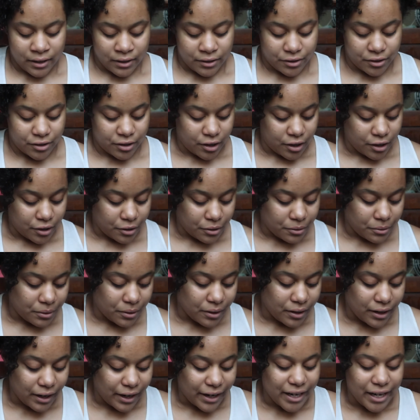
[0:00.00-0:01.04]

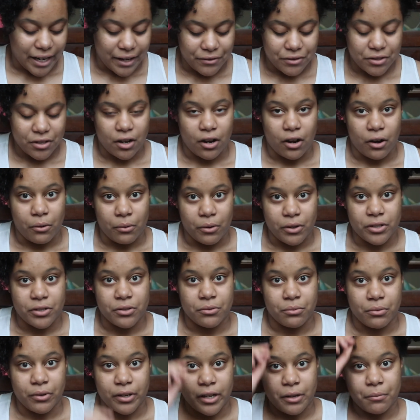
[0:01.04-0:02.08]
So I have to always
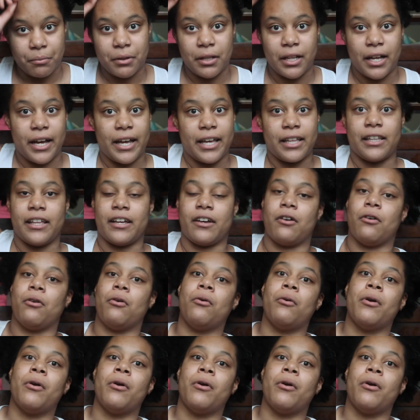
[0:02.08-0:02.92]
reapply like